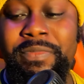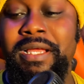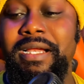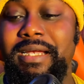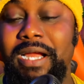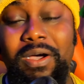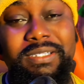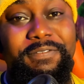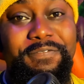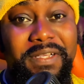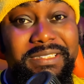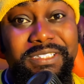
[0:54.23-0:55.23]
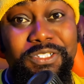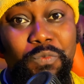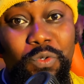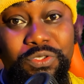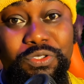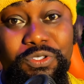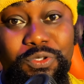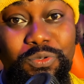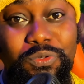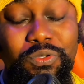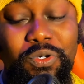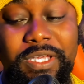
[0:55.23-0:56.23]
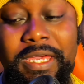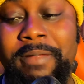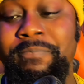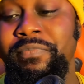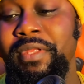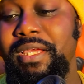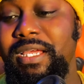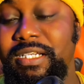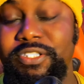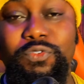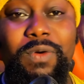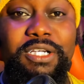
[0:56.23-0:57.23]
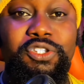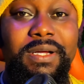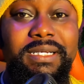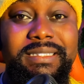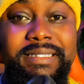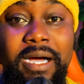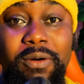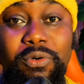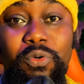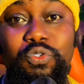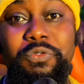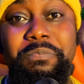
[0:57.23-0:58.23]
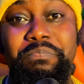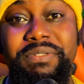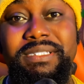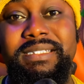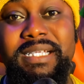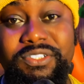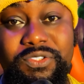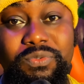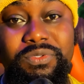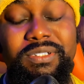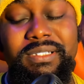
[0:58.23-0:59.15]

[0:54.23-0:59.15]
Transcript: Now, the first thing you want to do, okay, is to actually download Business Suite.